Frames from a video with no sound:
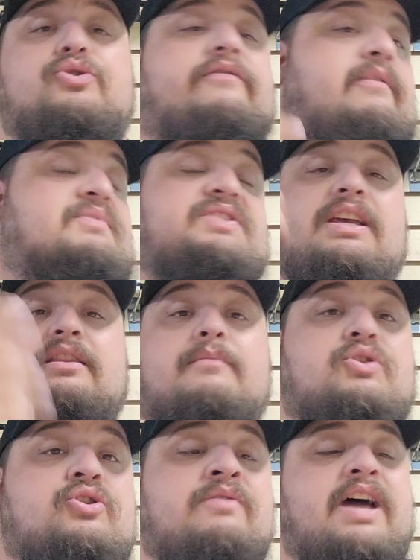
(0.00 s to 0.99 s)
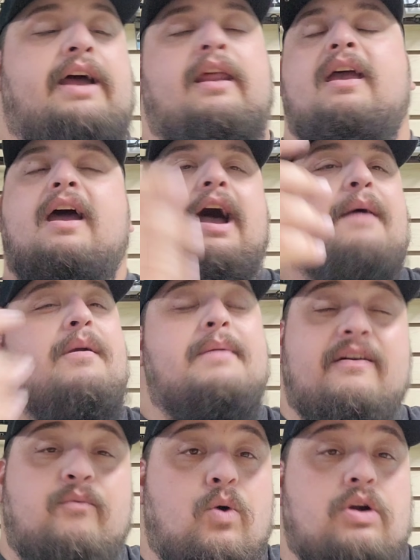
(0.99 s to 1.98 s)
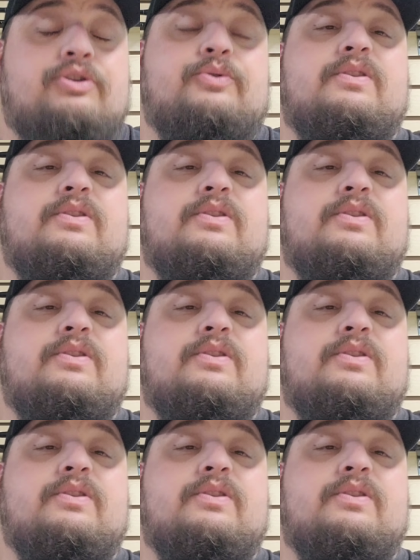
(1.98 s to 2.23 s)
If I'm seeing them do that, I maybe have one or two